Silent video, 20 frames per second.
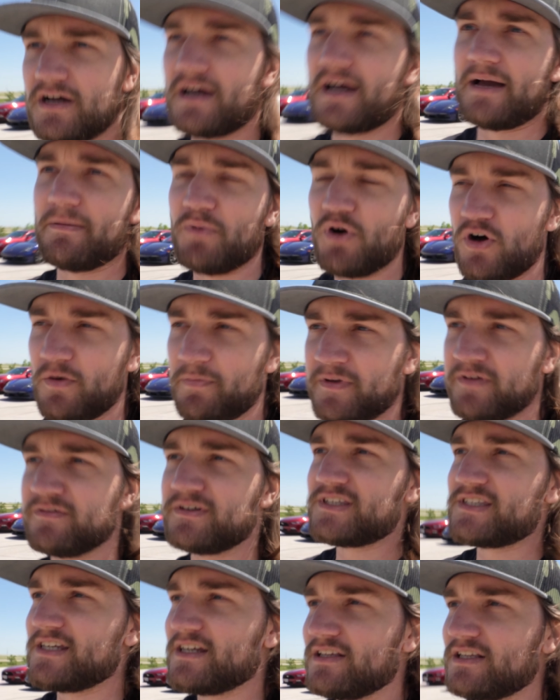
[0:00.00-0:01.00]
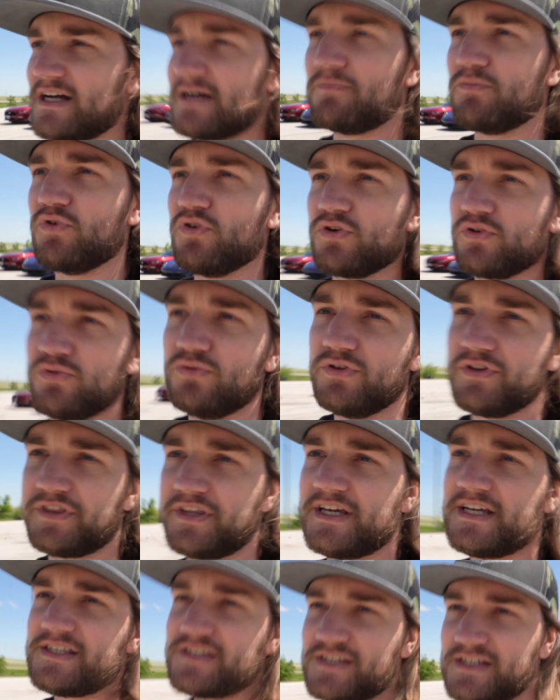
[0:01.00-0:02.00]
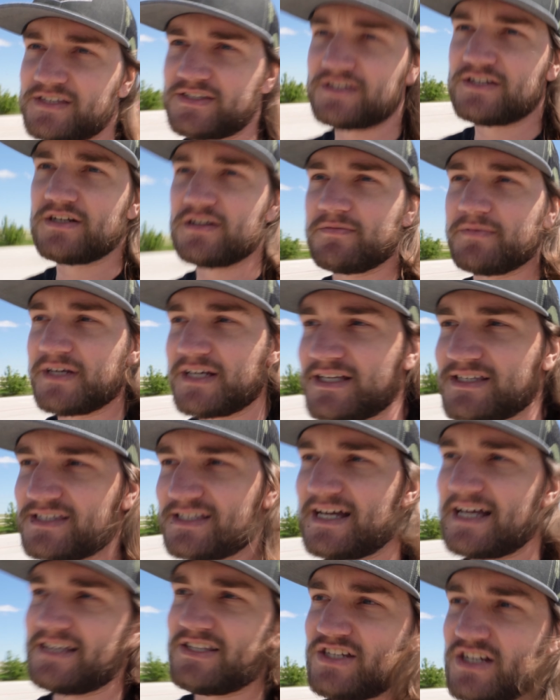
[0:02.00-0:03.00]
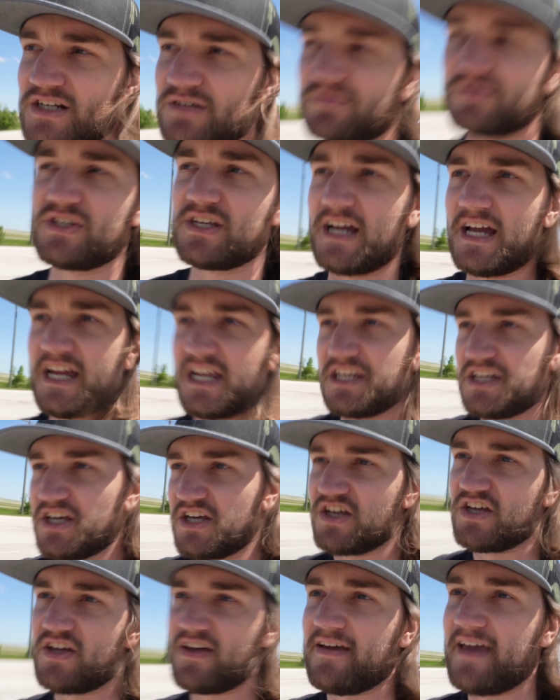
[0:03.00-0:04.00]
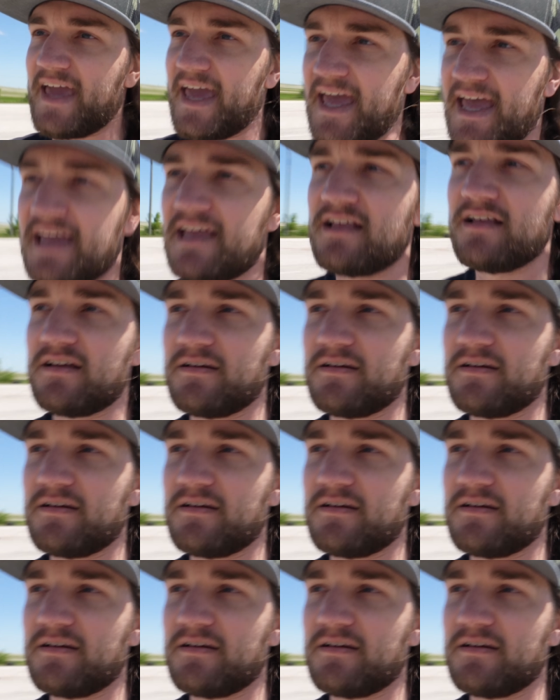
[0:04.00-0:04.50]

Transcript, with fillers: I'm hoping we see a lot more cool things this year because last year was kind of eh.